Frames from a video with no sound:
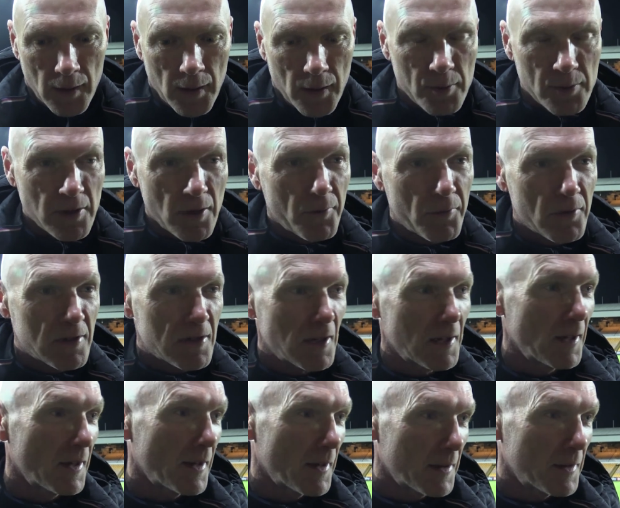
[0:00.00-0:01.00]
It was
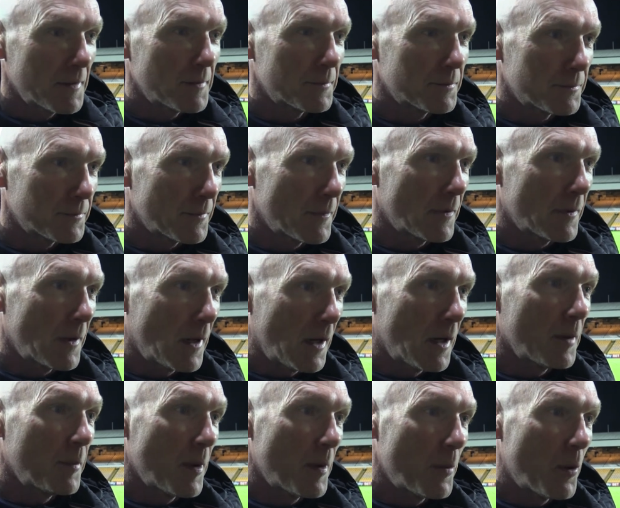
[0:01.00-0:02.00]
obviously a
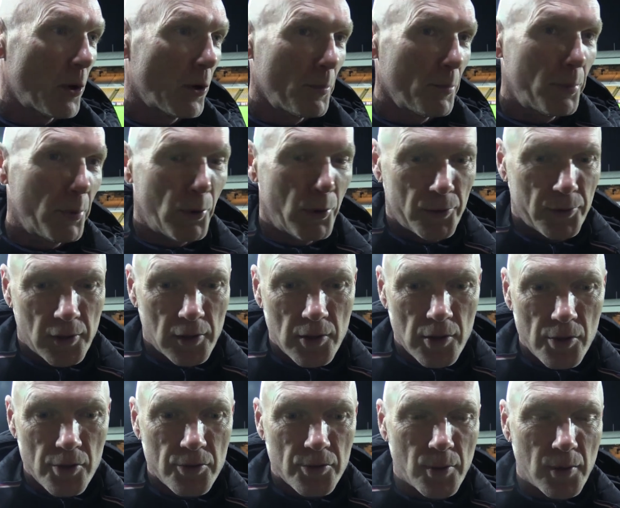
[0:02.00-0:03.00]
little bit more important than
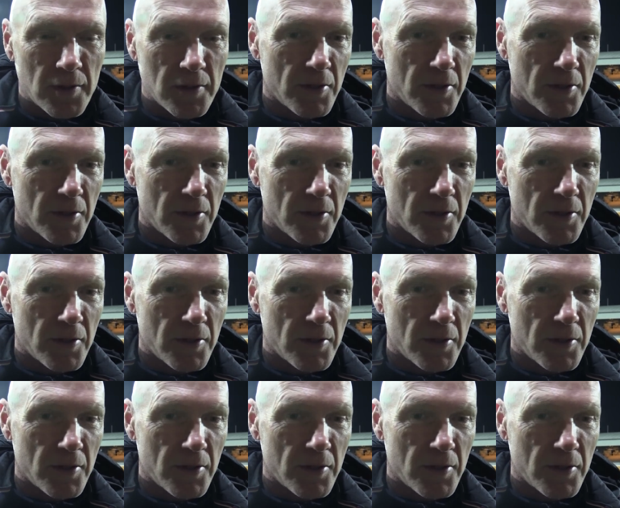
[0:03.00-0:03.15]
usual,